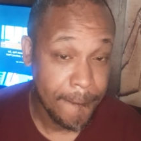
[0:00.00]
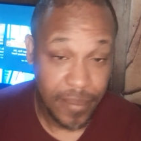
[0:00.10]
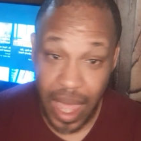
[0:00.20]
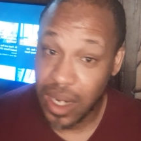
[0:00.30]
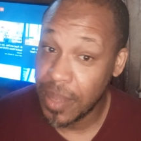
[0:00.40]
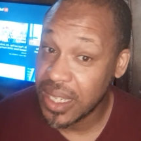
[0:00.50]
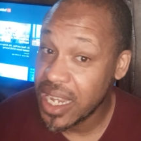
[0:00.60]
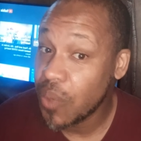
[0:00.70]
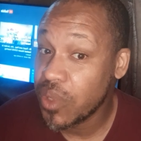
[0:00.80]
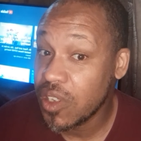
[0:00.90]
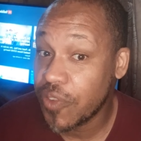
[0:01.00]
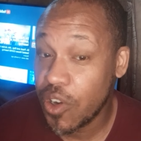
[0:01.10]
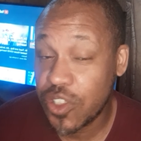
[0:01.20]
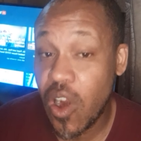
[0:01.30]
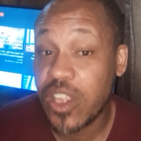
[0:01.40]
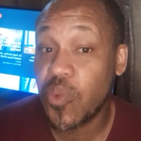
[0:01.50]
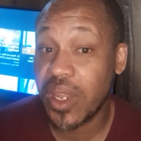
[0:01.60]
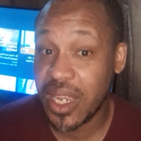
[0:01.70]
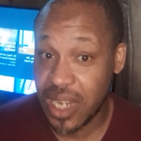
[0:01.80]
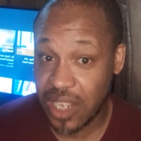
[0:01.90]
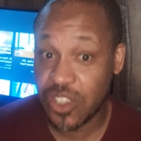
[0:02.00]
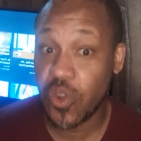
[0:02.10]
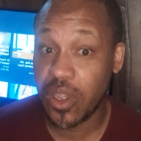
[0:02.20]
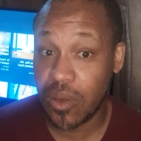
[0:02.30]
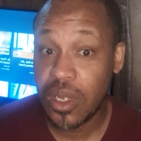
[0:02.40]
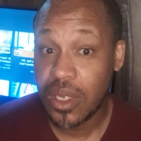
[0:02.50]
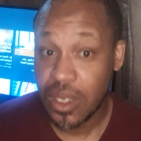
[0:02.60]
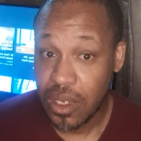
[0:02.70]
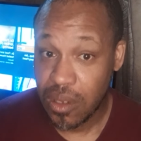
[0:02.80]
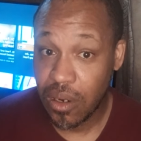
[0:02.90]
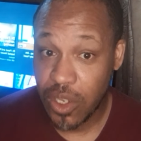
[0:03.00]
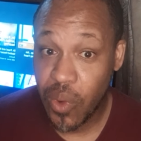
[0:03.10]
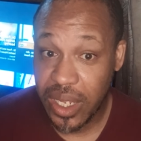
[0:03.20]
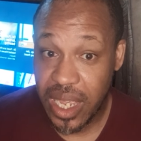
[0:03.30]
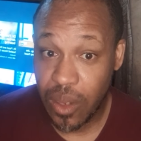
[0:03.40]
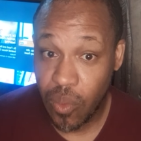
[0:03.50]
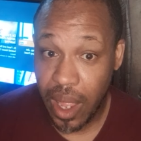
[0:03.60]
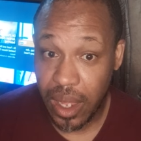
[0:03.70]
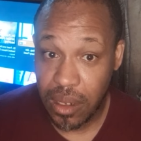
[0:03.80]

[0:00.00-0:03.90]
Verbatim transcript: Now, in the beginning, when you first started, you want to get that soil you know, you want to get it wet.